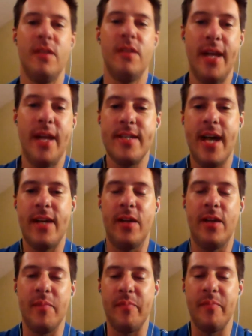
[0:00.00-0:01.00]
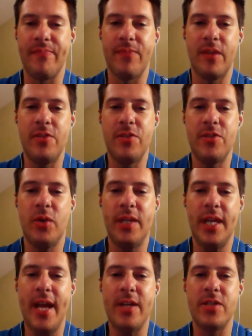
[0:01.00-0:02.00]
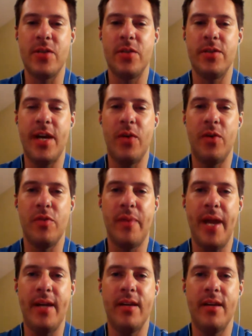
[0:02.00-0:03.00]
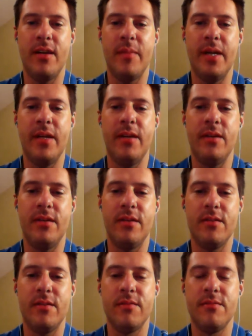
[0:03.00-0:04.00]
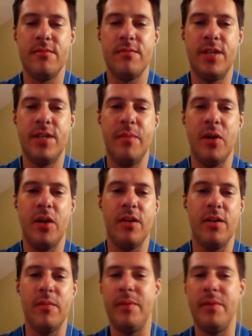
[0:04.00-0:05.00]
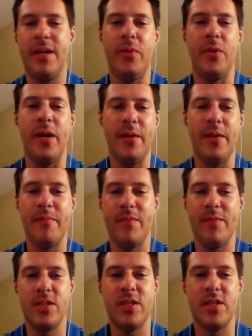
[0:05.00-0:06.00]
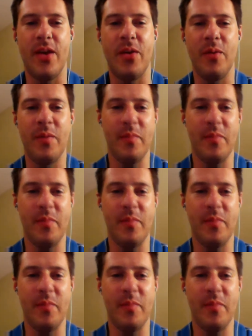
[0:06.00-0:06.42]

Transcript: Exactly. You still won that national title with Peyton. T. Martin. But anyway, it's a title.